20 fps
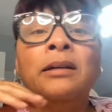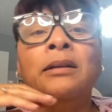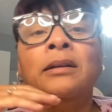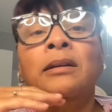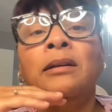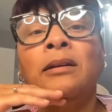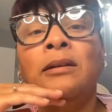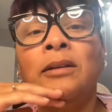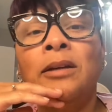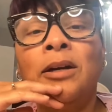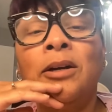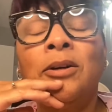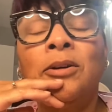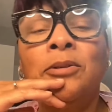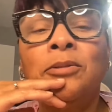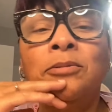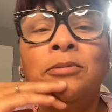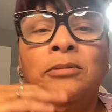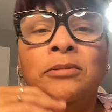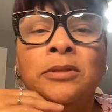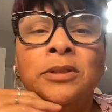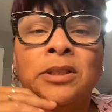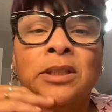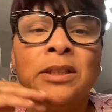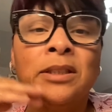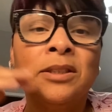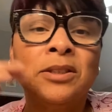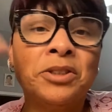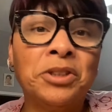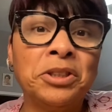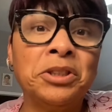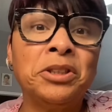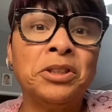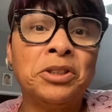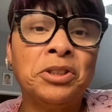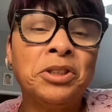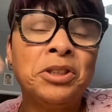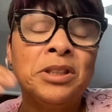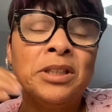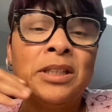you know, she she
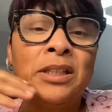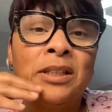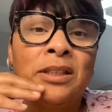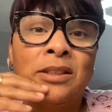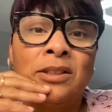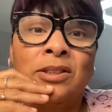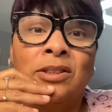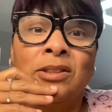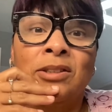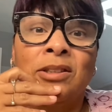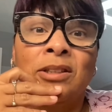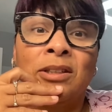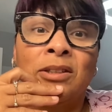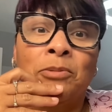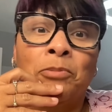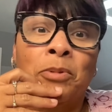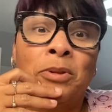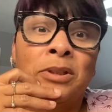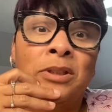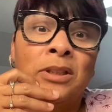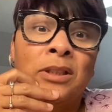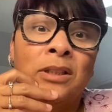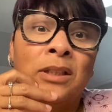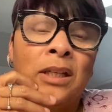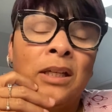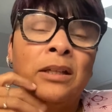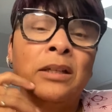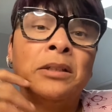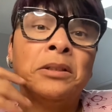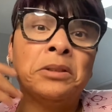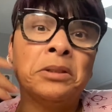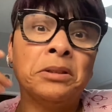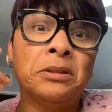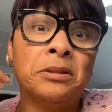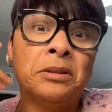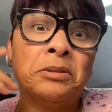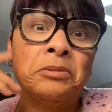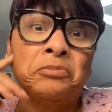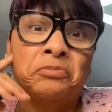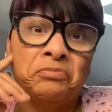she did she did what she needed to
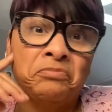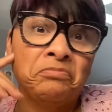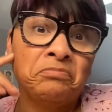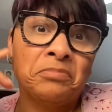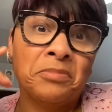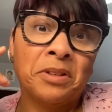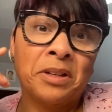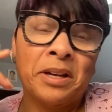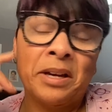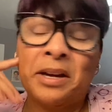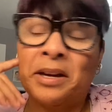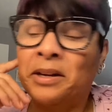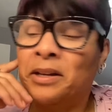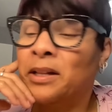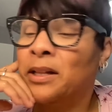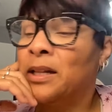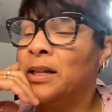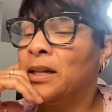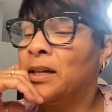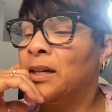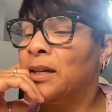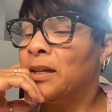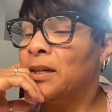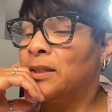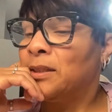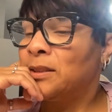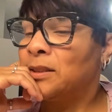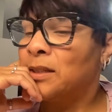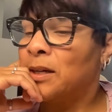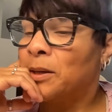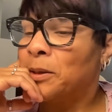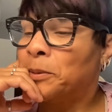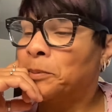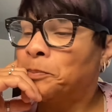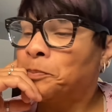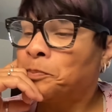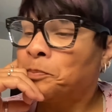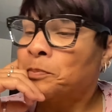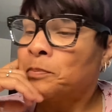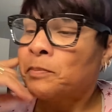do. Okay. So
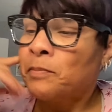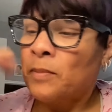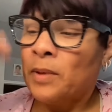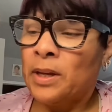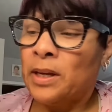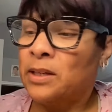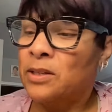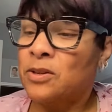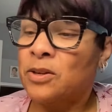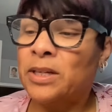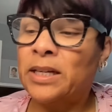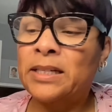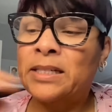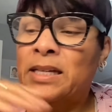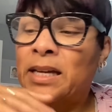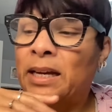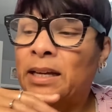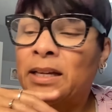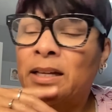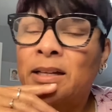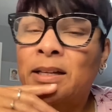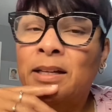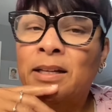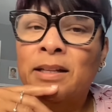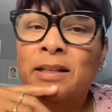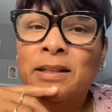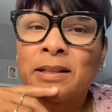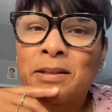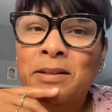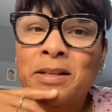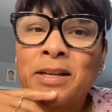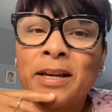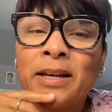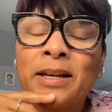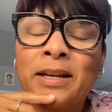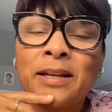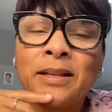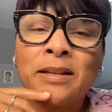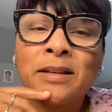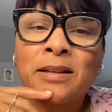so they're taking
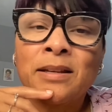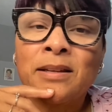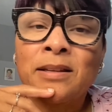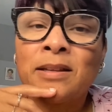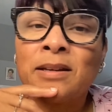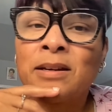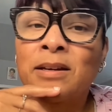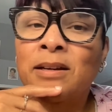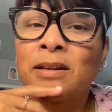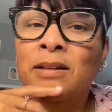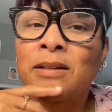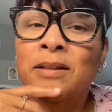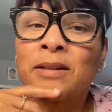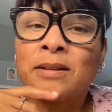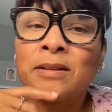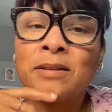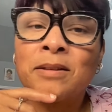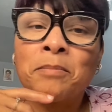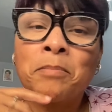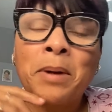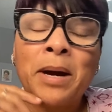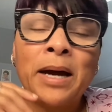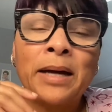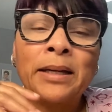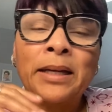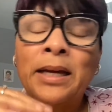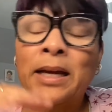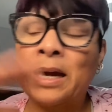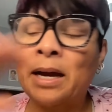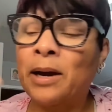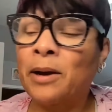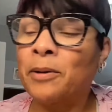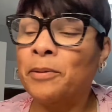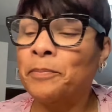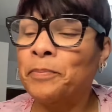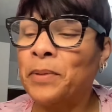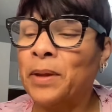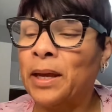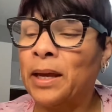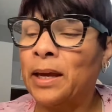taking the the body out
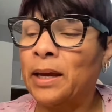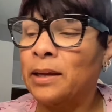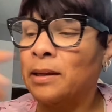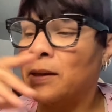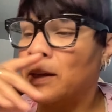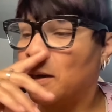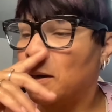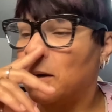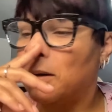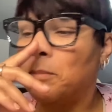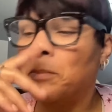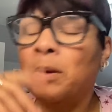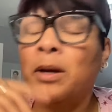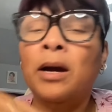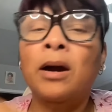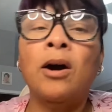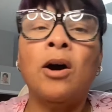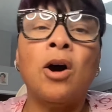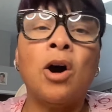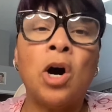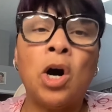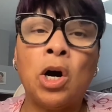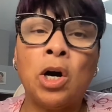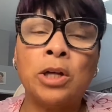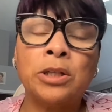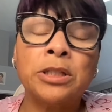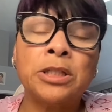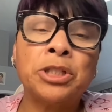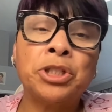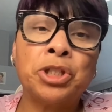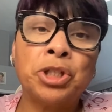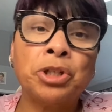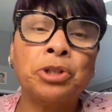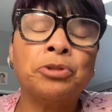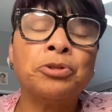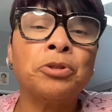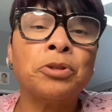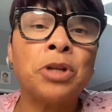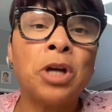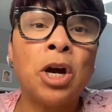and um, all the
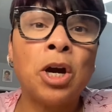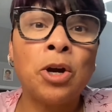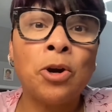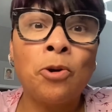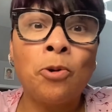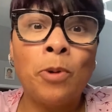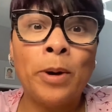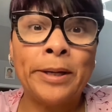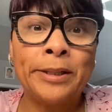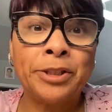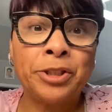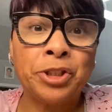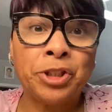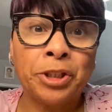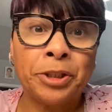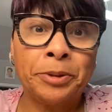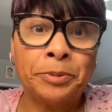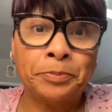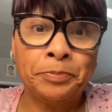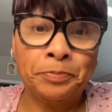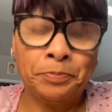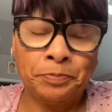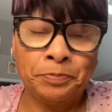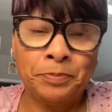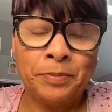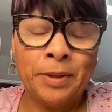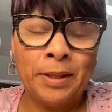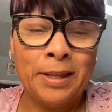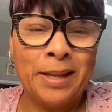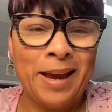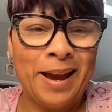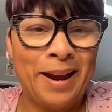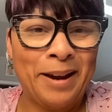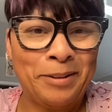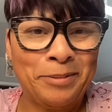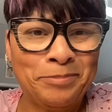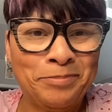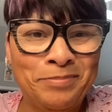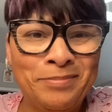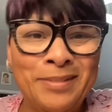children are questioned. Now,
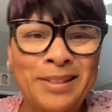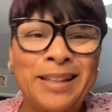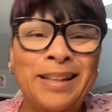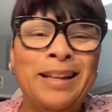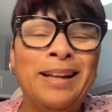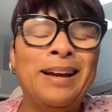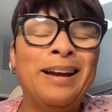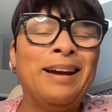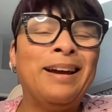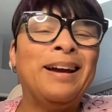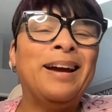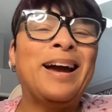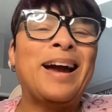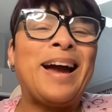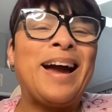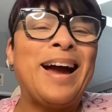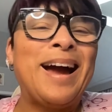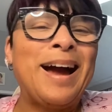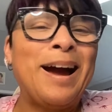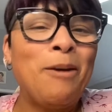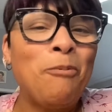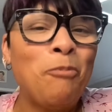I